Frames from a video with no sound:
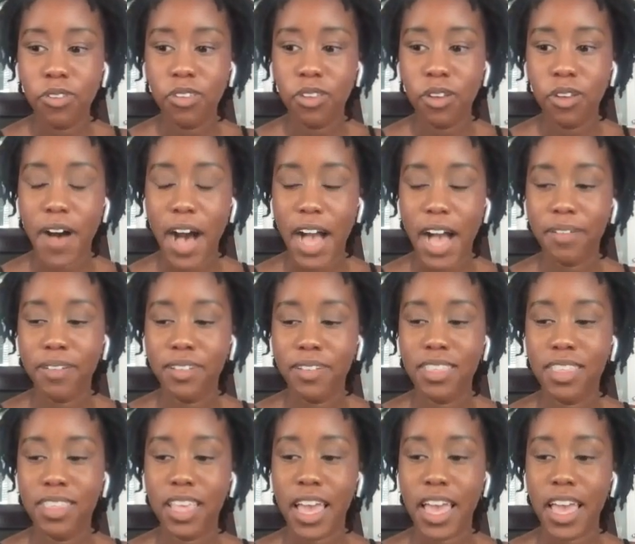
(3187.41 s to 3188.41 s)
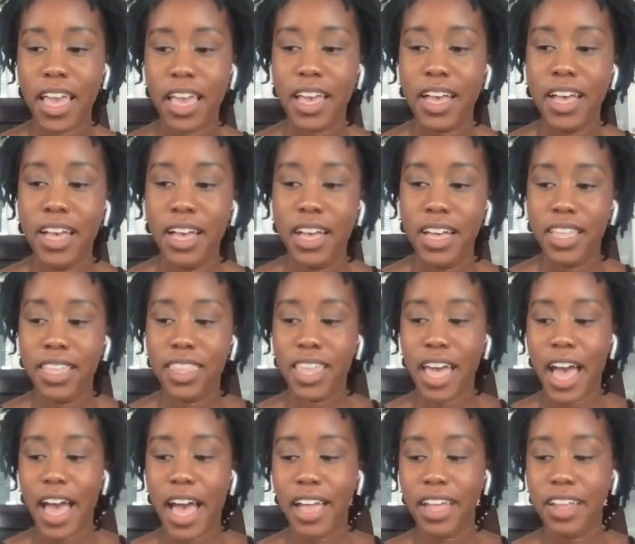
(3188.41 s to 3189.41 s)
So I would say
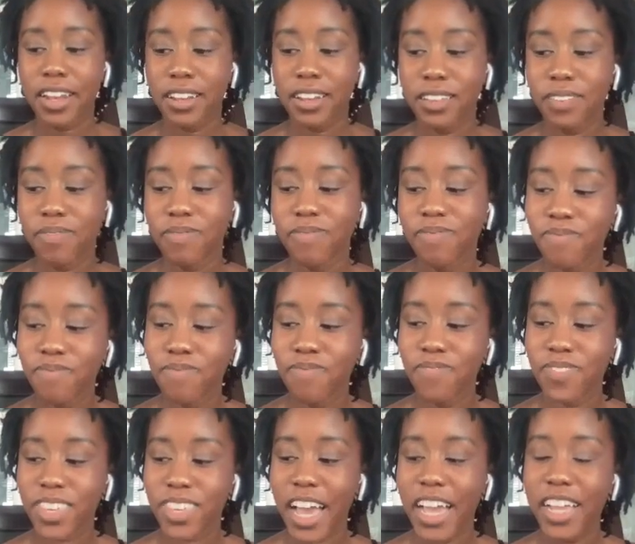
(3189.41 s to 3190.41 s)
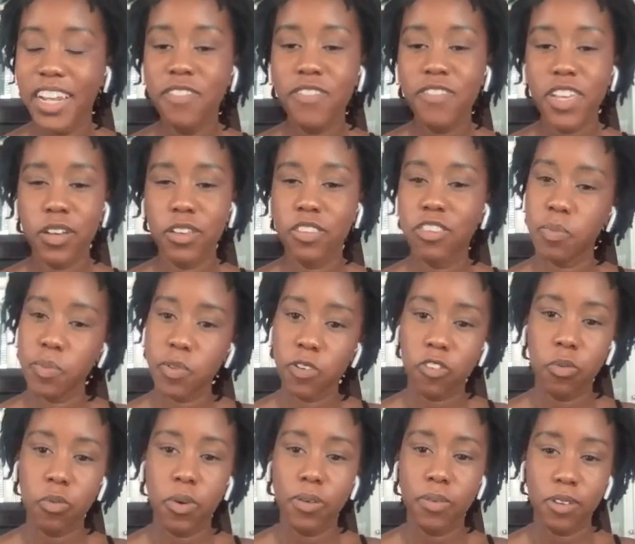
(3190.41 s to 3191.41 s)
that, kind of like similar
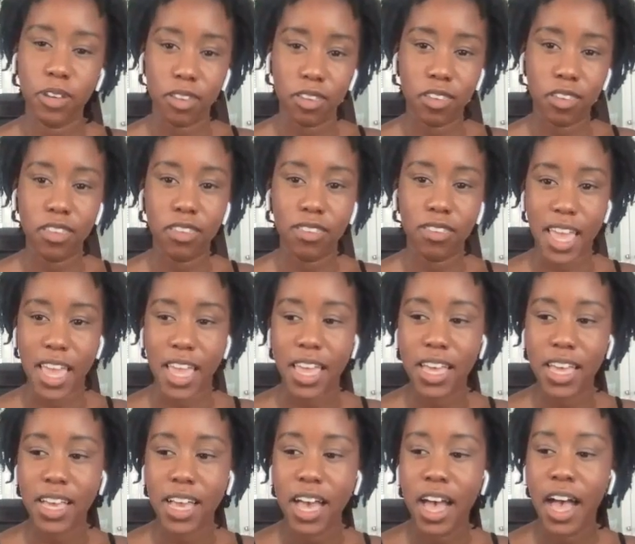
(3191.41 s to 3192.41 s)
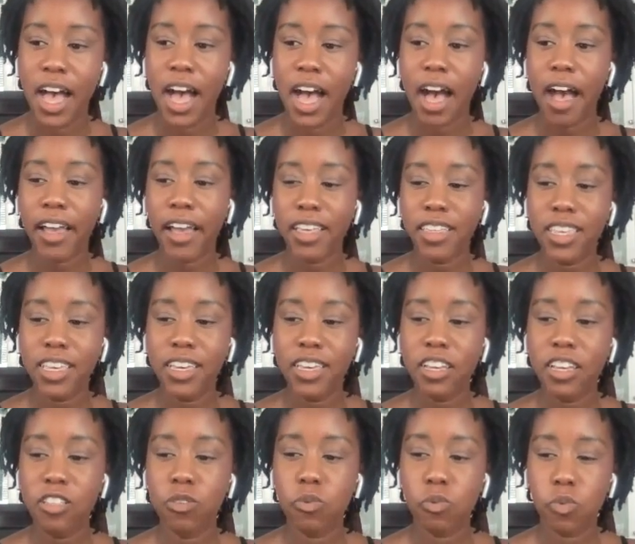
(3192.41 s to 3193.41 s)
to what Race is saying, I think
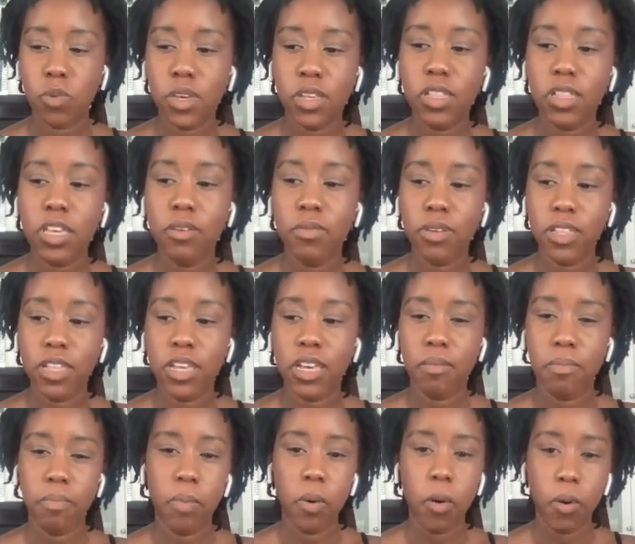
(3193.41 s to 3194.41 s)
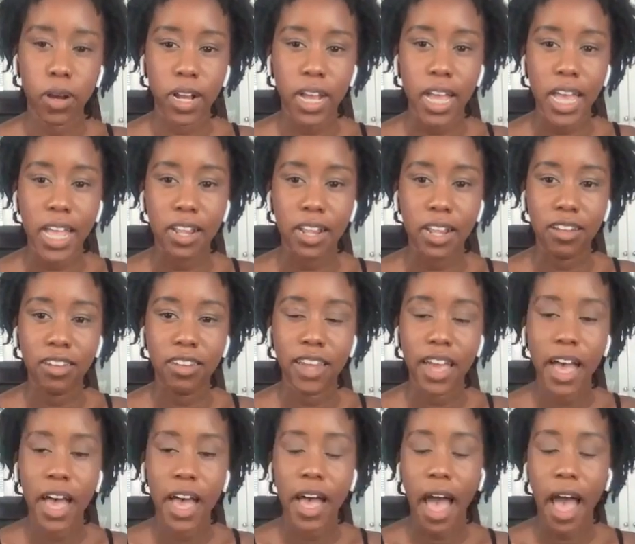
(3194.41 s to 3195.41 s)
it's really, really important
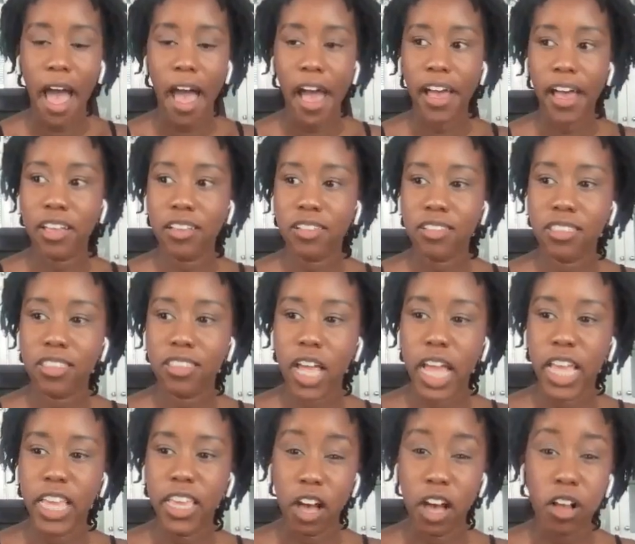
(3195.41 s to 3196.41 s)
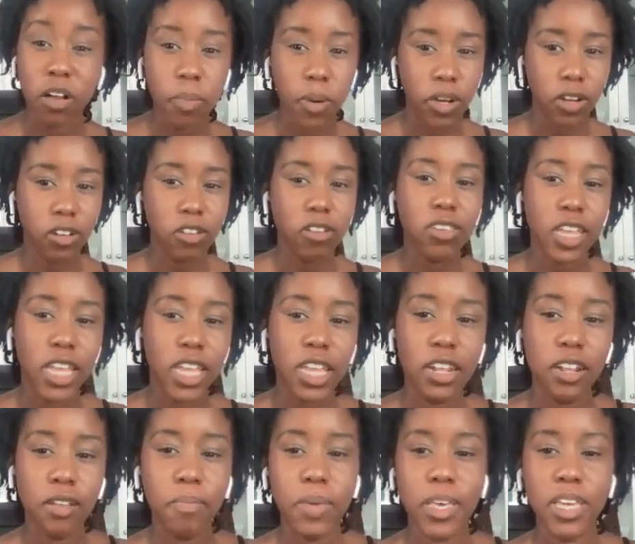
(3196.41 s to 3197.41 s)
as a young
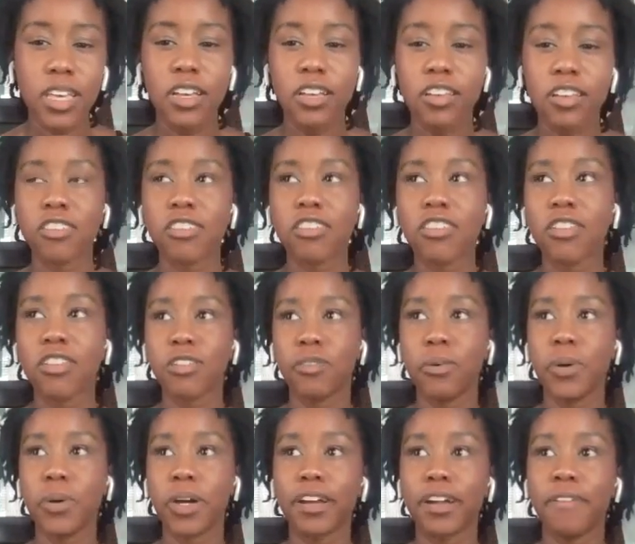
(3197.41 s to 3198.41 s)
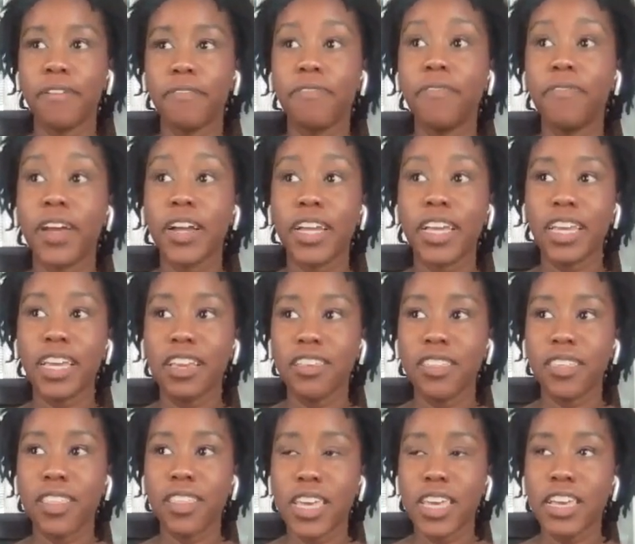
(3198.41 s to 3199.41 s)
person, because you are very
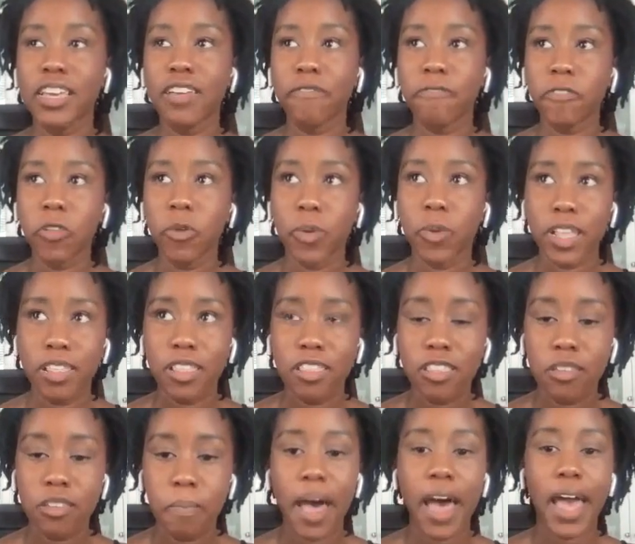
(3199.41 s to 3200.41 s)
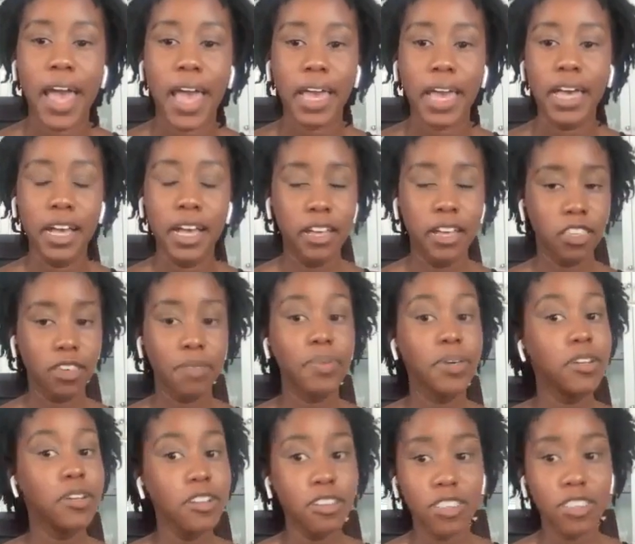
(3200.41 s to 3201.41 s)
easily influenced by the
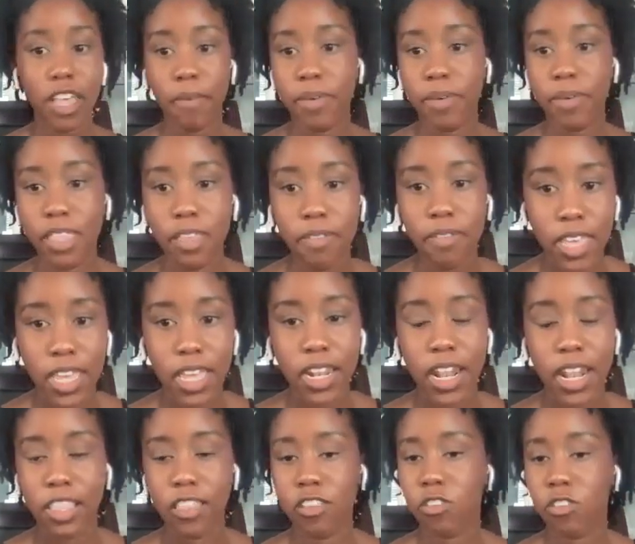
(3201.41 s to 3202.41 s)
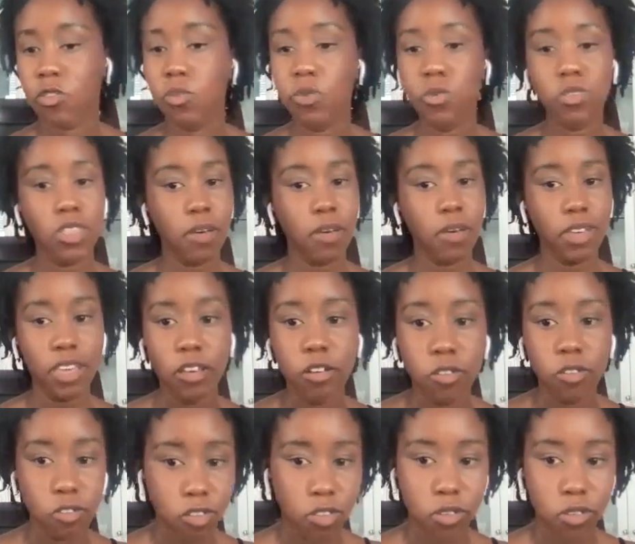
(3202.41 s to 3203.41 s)
communities that we live in and the schools that we
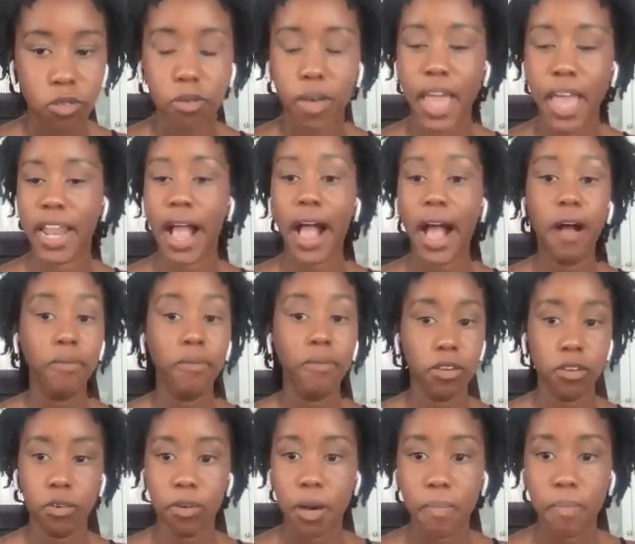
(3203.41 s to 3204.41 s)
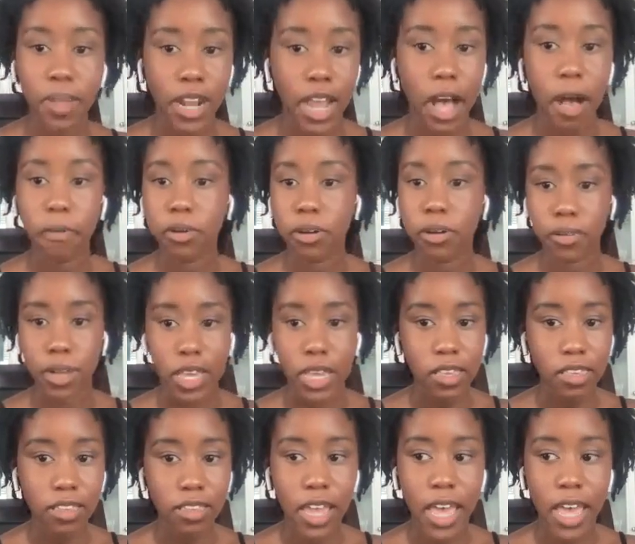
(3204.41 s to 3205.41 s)
go to and how we grow up and how we're
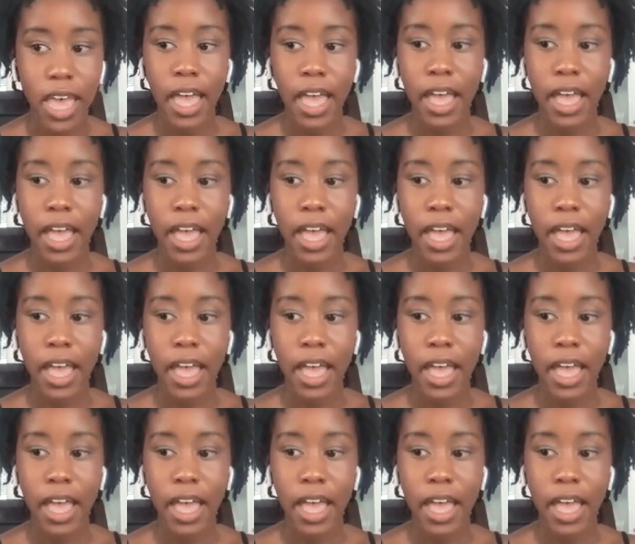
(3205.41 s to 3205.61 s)
raised.